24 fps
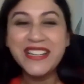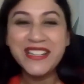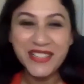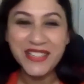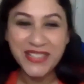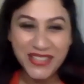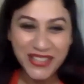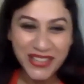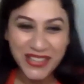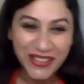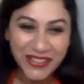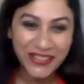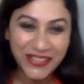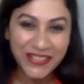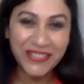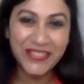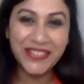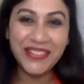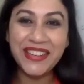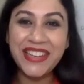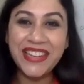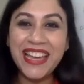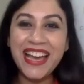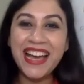
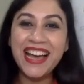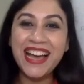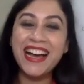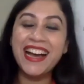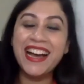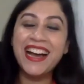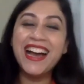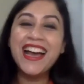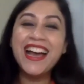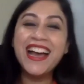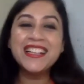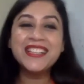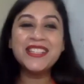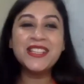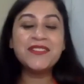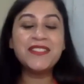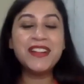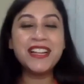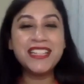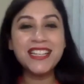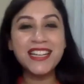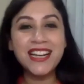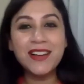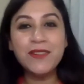So yeah. So
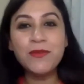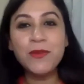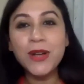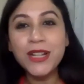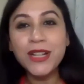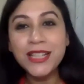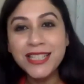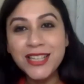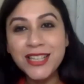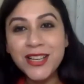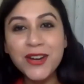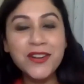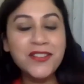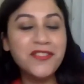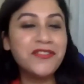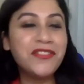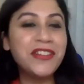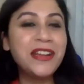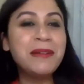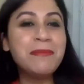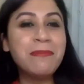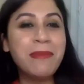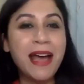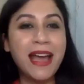Vandana, what's your
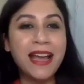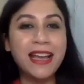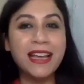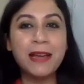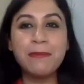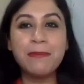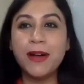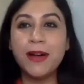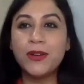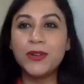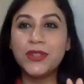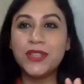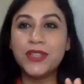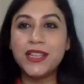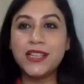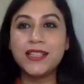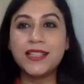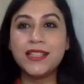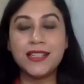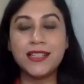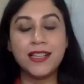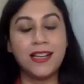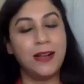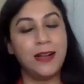feedback about
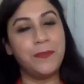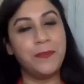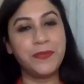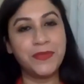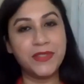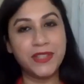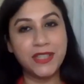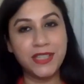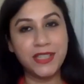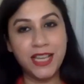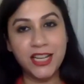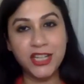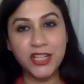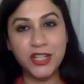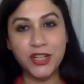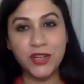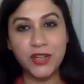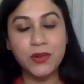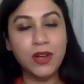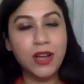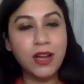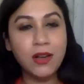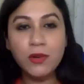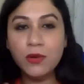this
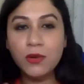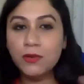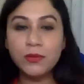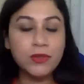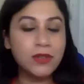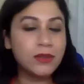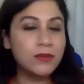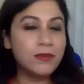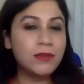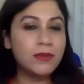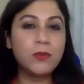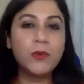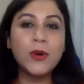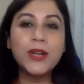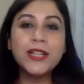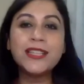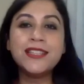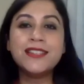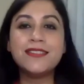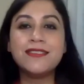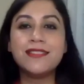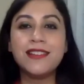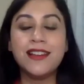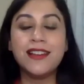session?
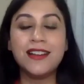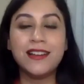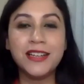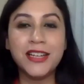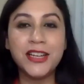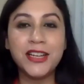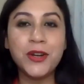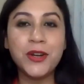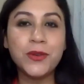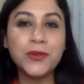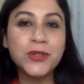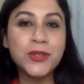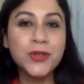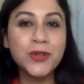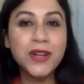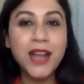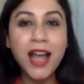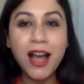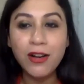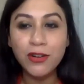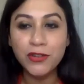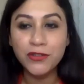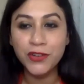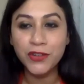What's stood
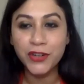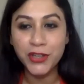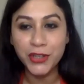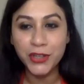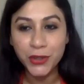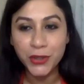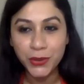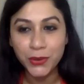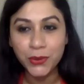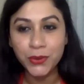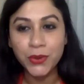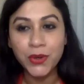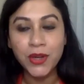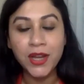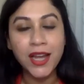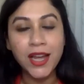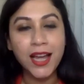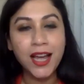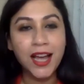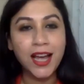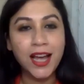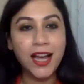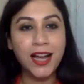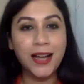out for you
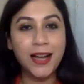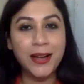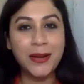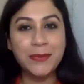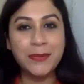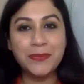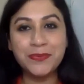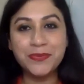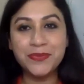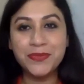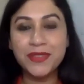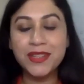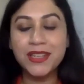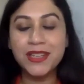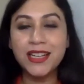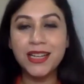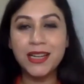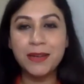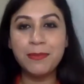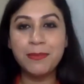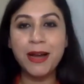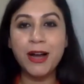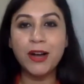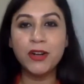
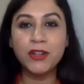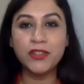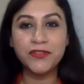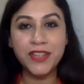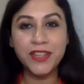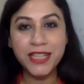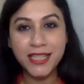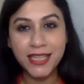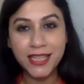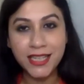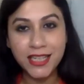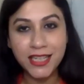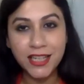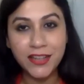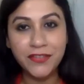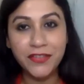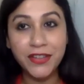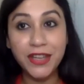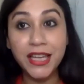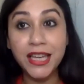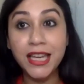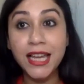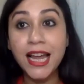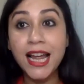about
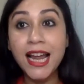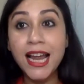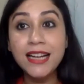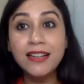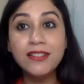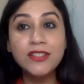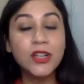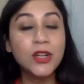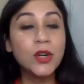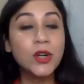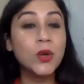VCTV, and the